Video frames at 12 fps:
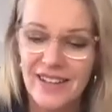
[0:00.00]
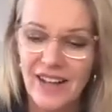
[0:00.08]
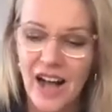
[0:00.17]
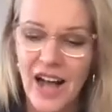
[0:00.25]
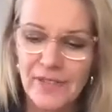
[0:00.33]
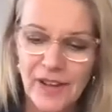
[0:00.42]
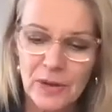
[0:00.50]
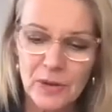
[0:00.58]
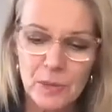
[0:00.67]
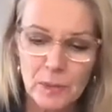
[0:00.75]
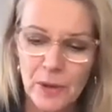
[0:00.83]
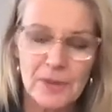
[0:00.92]
I've
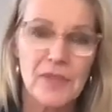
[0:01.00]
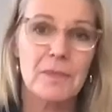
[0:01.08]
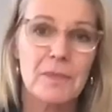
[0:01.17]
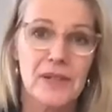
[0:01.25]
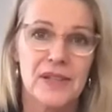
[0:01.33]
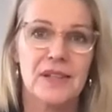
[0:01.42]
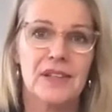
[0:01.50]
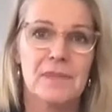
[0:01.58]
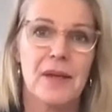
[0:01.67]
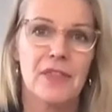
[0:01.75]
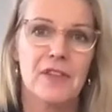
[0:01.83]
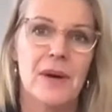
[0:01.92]
had probably the busiest
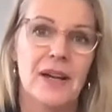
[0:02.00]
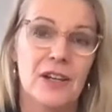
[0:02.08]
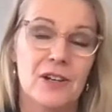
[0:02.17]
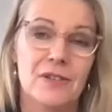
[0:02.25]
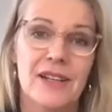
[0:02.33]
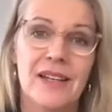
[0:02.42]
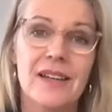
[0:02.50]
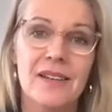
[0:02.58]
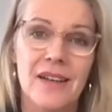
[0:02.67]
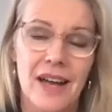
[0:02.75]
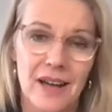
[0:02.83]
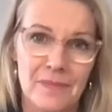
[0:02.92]
month of my
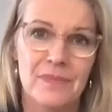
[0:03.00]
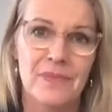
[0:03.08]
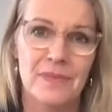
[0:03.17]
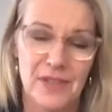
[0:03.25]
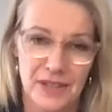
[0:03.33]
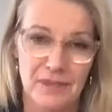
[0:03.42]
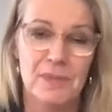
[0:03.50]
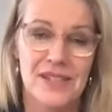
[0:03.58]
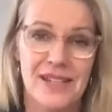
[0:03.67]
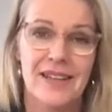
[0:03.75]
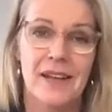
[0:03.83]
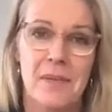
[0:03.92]
career this
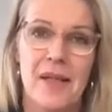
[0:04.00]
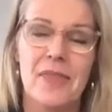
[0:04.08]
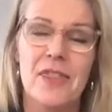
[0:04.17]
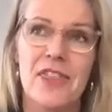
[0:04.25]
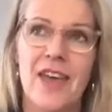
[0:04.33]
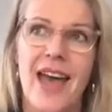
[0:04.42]
particular month.